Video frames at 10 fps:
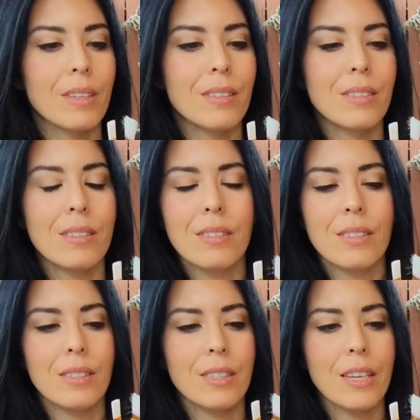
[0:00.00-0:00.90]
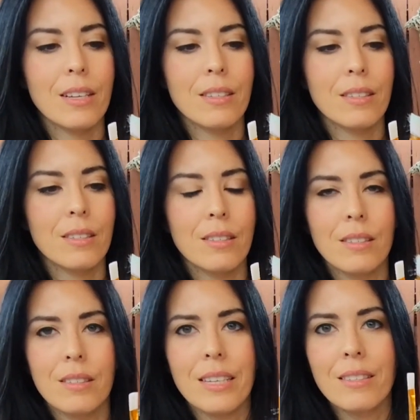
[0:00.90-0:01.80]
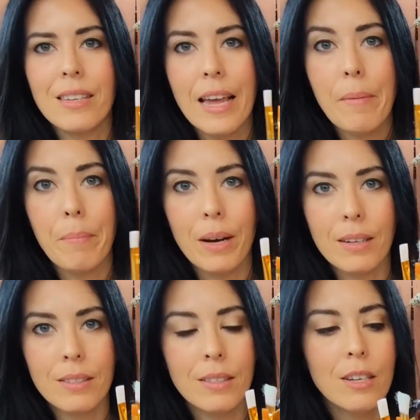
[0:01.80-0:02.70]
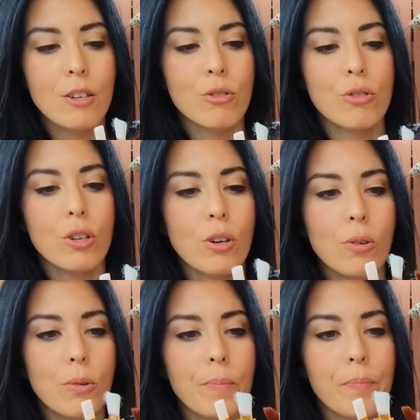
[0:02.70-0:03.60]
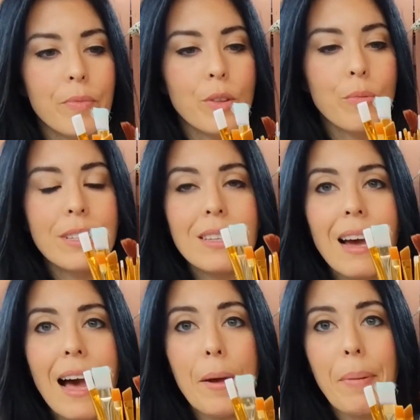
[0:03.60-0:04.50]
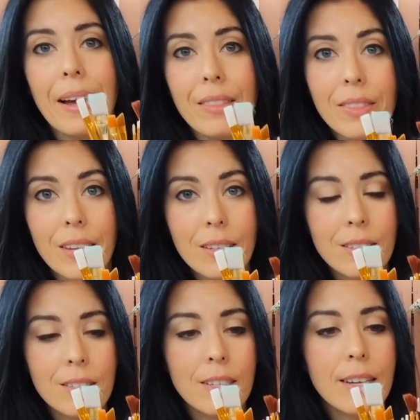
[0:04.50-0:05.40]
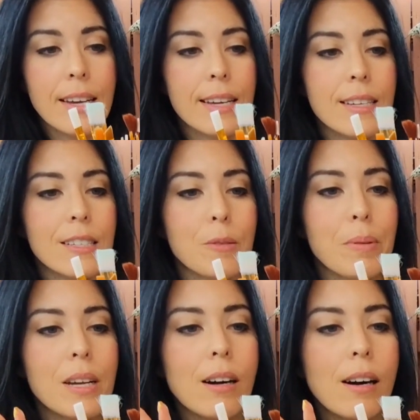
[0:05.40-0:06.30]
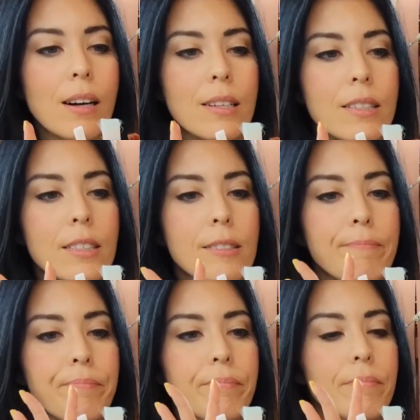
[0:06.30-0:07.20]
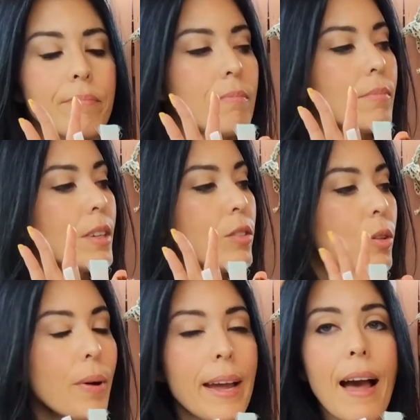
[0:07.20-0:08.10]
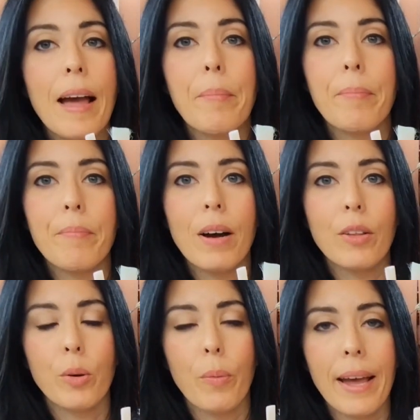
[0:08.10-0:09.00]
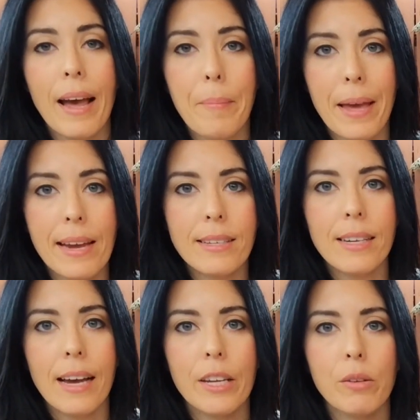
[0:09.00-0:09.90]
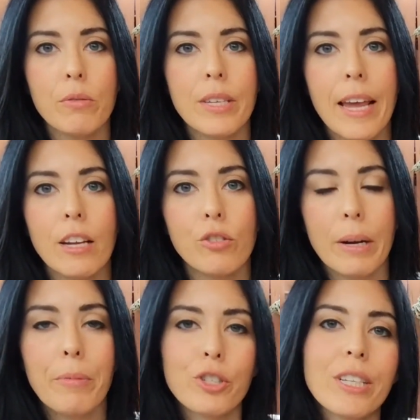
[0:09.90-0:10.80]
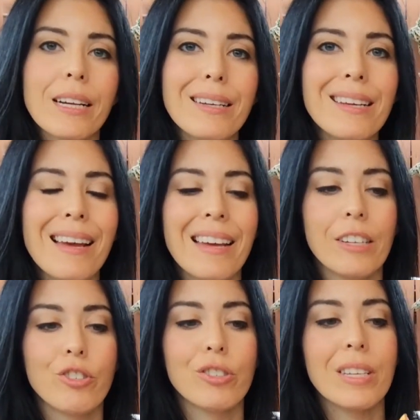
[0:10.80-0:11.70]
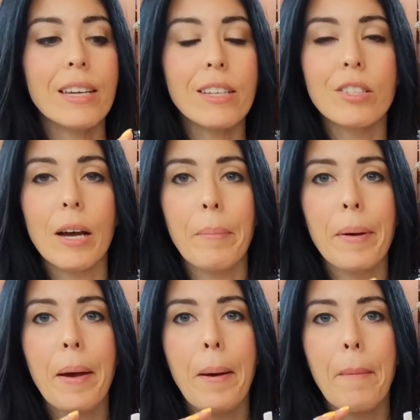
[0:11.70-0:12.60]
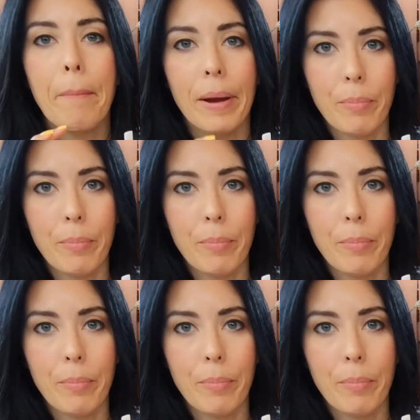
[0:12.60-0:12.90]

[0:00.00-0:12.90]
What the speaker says: six to 8 bucks. So the reason I buy this is because the way I paint, I use a dry brush technique, and it just eats up my